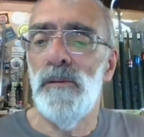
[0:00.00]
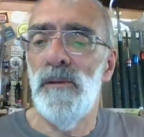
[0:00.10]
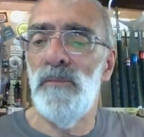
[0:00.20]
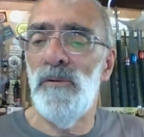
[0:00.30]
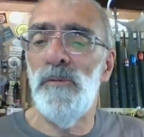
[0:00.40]

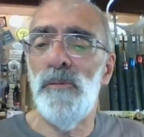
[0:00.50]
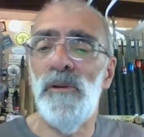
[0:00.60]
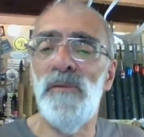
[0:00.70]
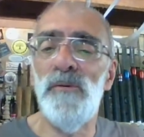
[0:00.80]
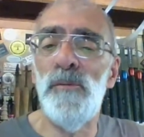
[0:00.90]
Have a good,
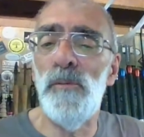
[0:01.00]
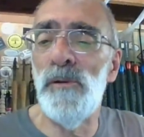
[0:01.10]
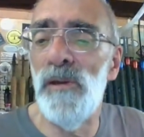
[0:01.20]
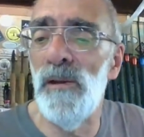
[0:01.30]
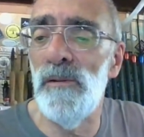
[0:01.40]
have a good
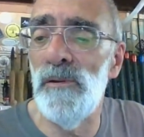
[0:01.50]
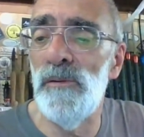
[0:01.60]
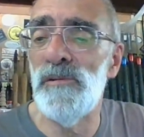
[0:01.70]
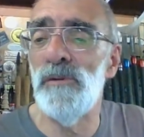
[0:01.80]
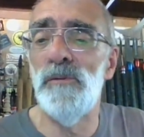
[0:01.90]
one, Carl. You
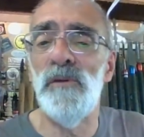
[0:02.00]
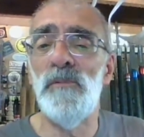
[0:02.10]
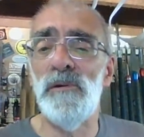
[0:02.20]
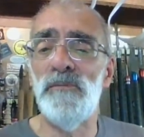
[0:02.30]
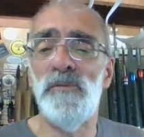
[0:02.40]
too. Give my
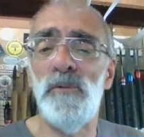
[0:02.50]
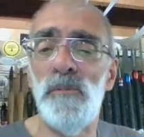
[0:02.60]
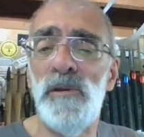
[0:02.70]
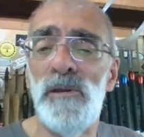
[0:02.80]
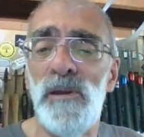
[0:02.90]
love to
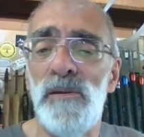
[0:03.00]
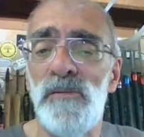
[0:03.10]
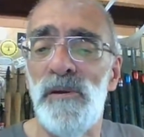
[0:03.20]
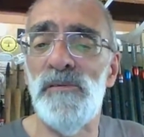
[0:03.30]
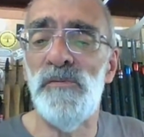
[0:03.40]
Robin again.
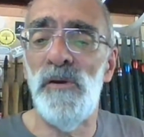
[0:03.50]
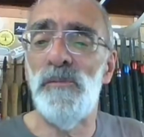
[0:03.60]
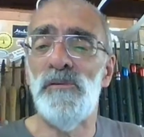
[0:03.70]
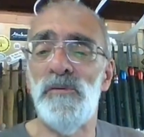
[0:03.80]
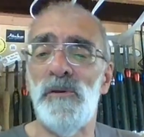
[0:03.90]
Thanks very
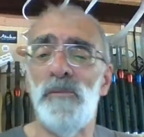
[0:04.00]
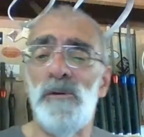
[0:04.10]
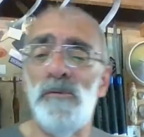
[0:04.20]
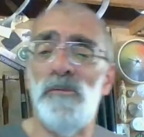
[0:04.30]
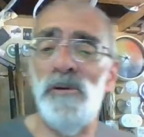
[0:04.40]
much for coming.
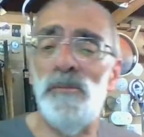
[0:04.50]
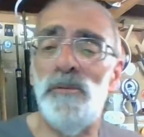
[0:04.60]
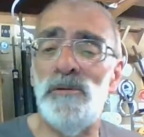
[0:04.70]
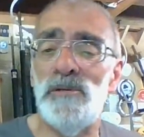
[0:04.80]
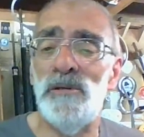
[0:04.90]
I really
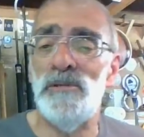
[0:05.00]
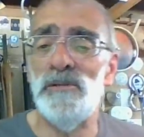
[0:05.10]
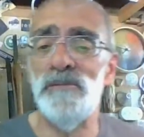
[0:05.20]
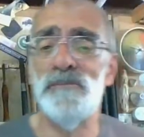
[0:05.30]
appreciate it.